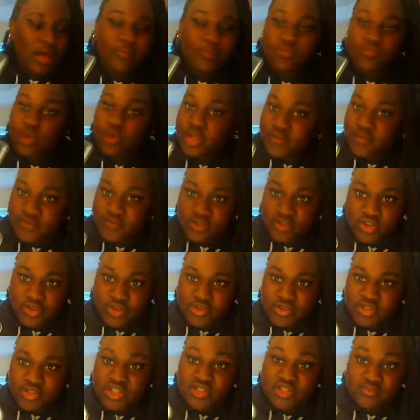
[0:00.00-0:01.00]
I'm not even
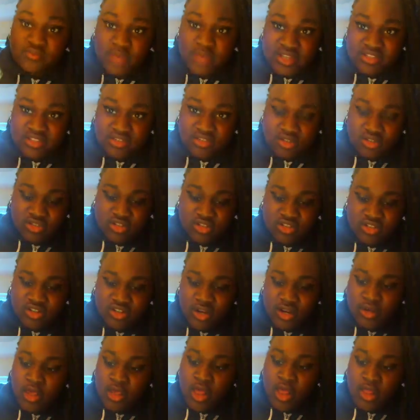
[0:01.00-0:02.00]
joking. It smashes onto the
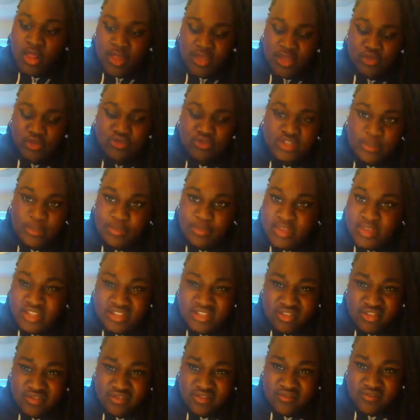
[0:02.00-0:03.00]
ground. Like, you see
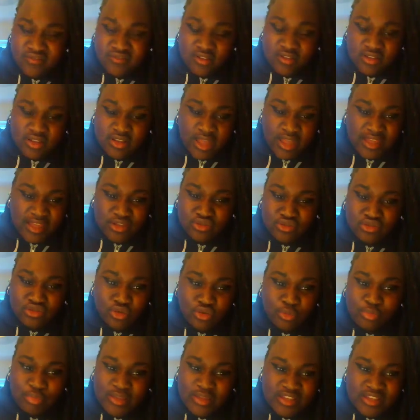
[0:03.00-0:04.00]
pieces of it, like you saw
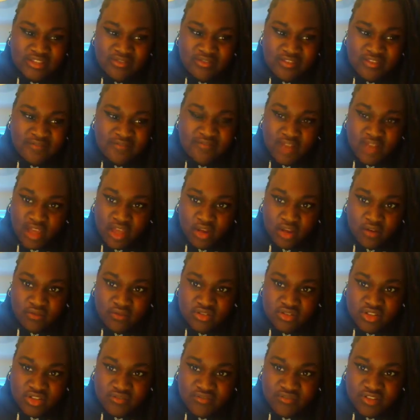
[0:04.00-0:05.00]
a piece of it fly off
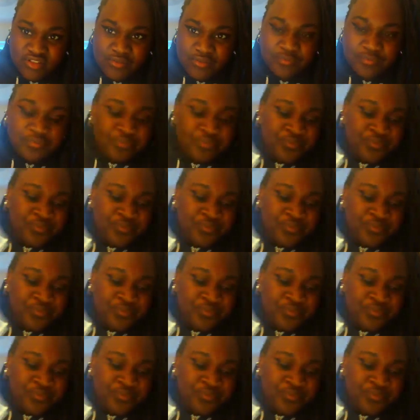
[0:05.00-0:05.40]
or something.